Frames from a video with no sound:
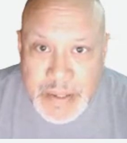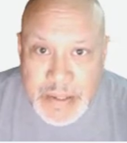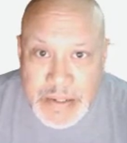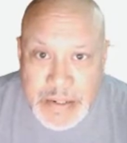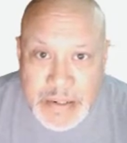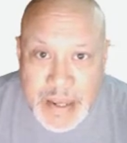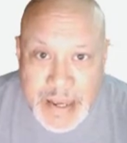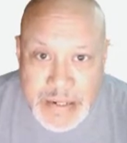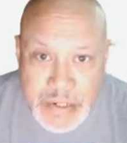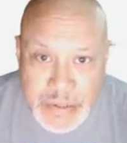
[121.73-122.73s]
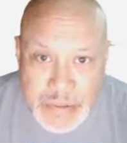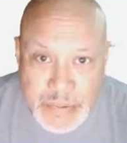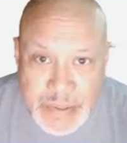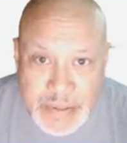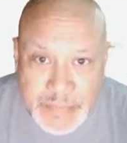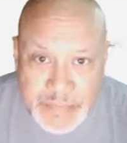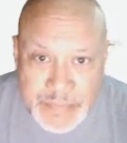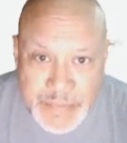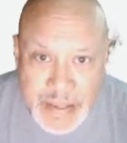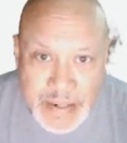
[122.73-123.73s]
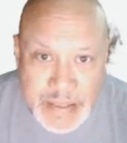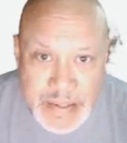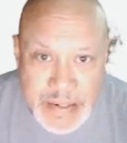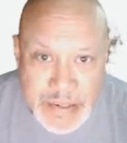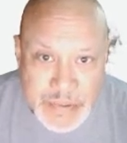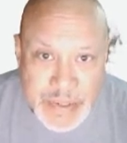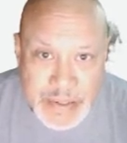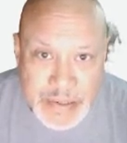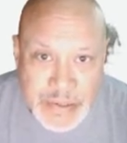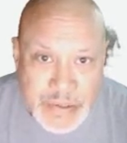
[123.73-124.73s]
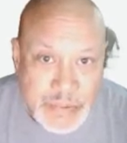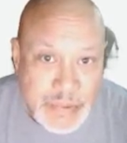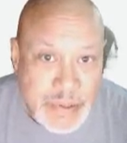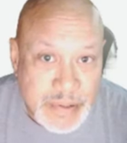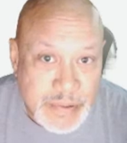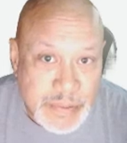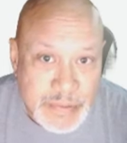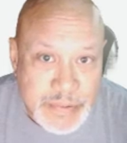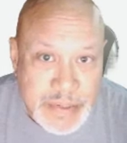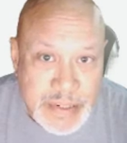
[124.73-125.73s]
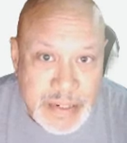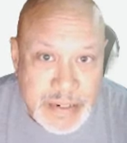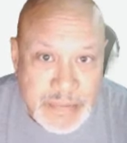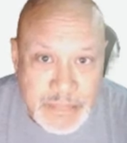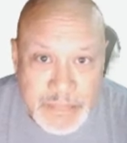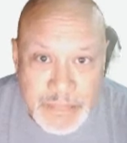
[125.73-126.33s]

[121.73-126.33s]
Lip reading: It's going to ask you if any of this is directed to children under 13.